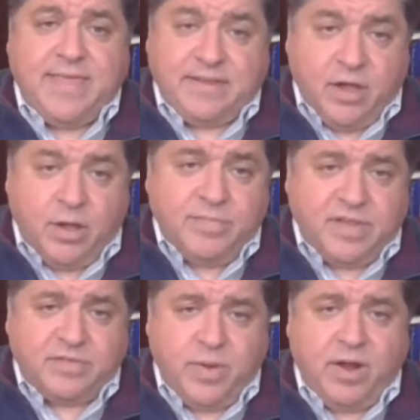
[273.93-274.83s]
That
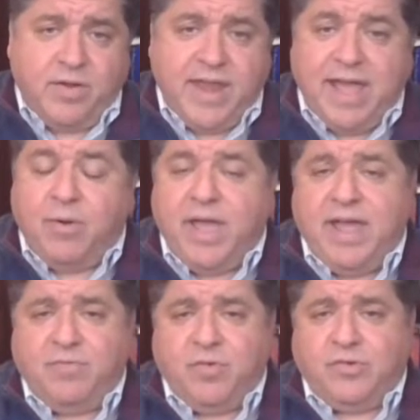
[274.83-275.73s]
comes as we are now
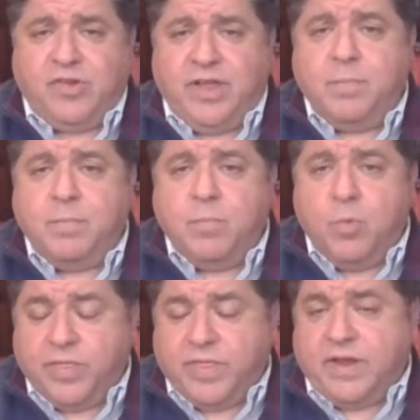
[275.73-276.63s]
averaging
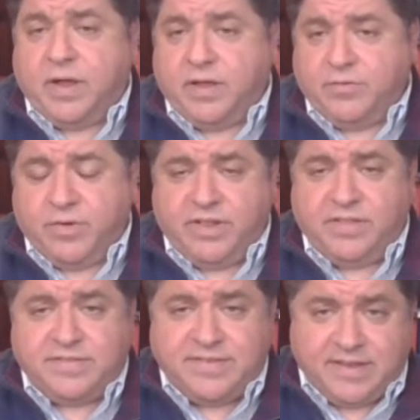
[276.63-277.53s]
more than
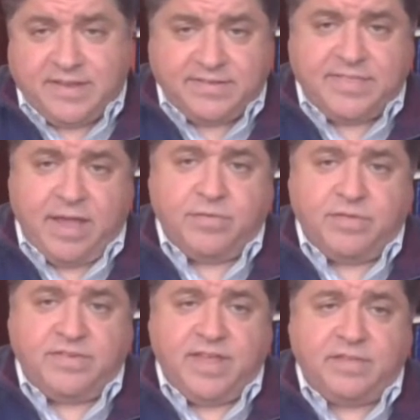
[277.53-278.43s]

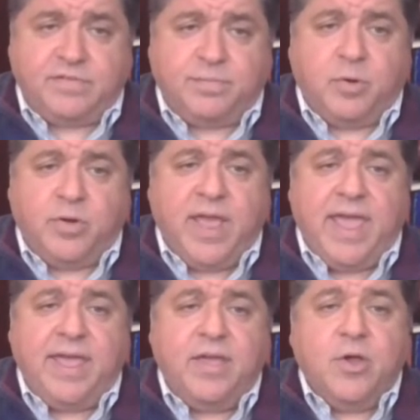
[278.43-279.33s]
106,000 tests per
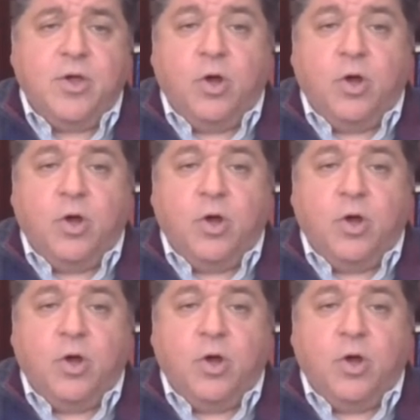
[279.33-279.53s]
day,